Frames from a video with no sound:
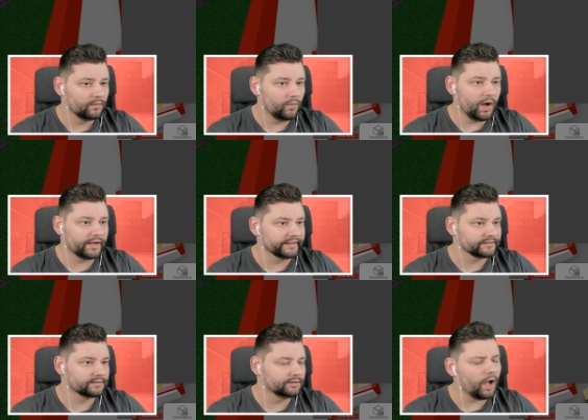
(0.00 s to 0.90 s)

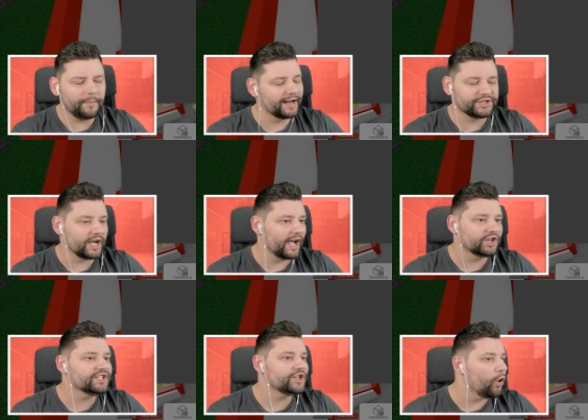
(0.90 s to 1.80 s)
Workers. Not a manager, a
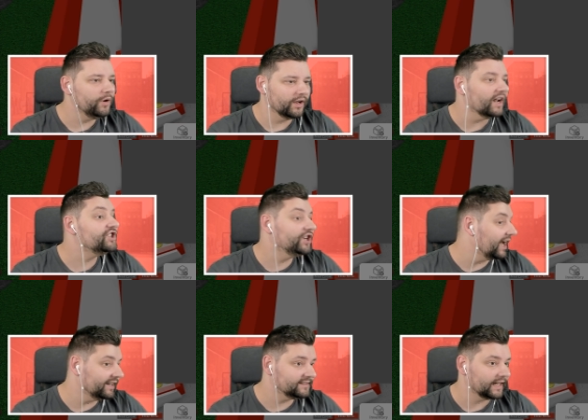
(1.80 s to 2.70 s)
custodian, a
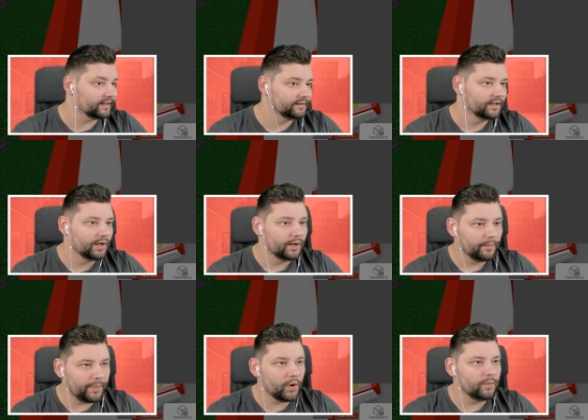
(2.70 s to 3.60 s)
janitor.
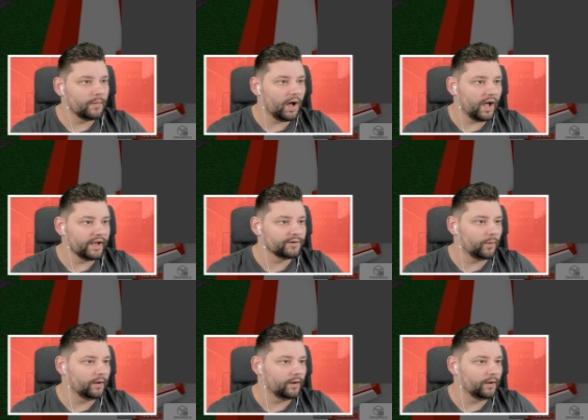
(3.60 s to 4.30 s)
Boom, hired